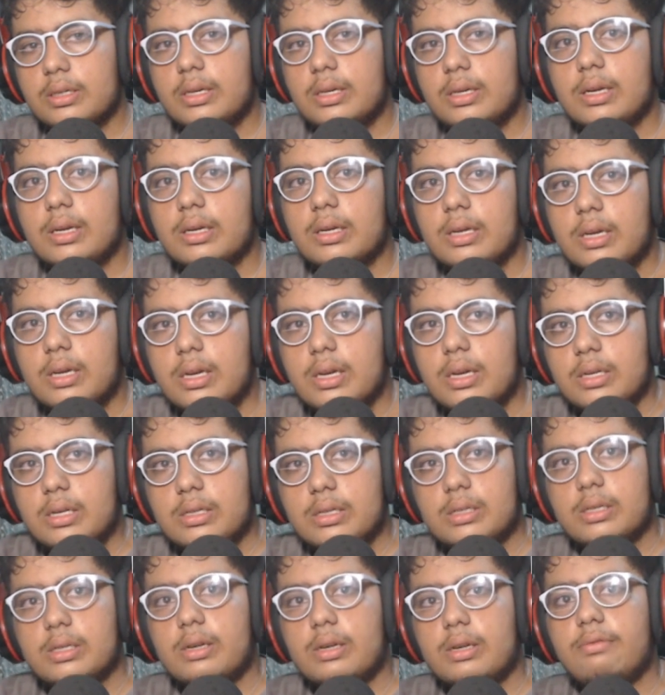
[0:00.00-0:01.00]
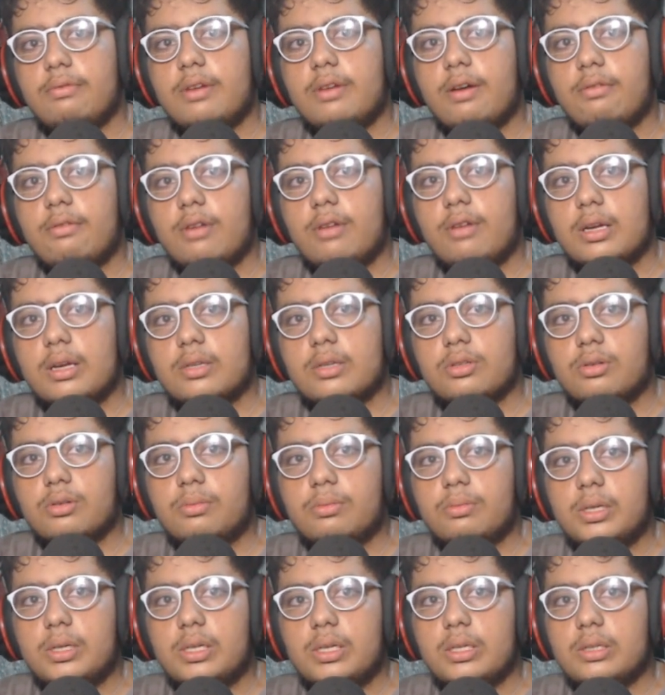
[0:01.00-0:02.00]
like still we have like so
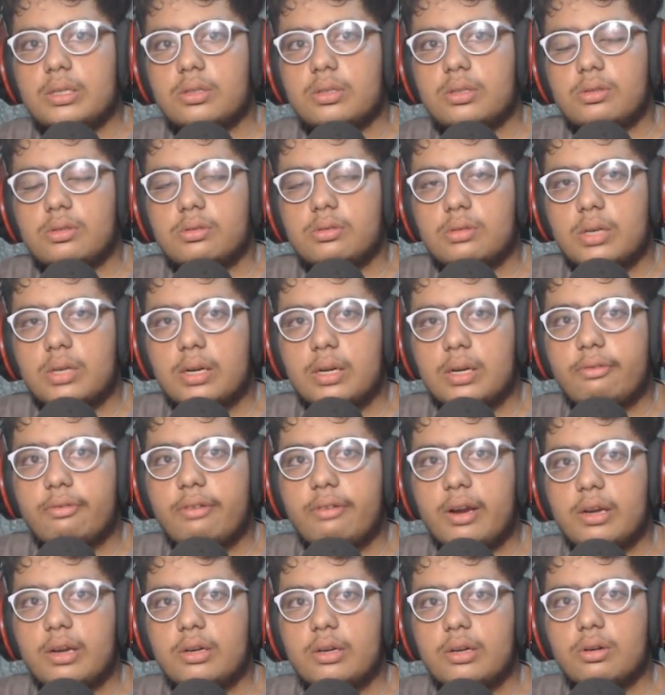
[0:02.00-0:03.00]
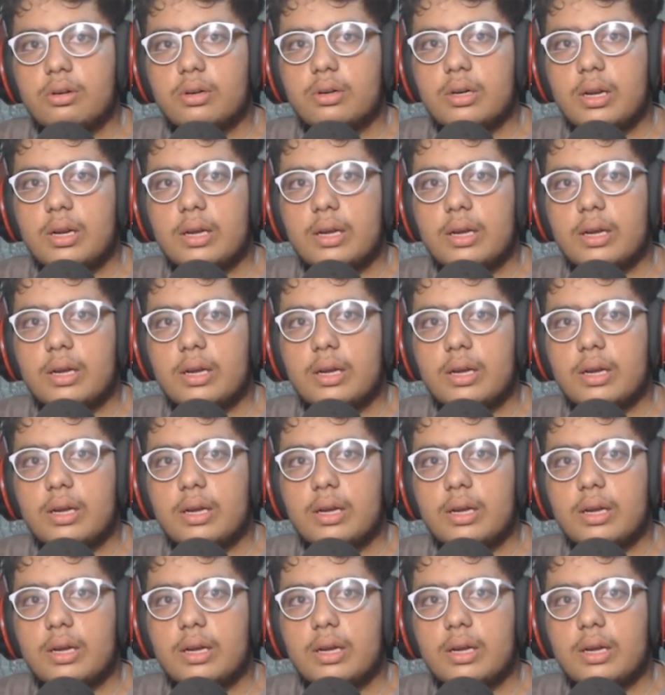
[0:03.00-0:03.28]
many things to get find out.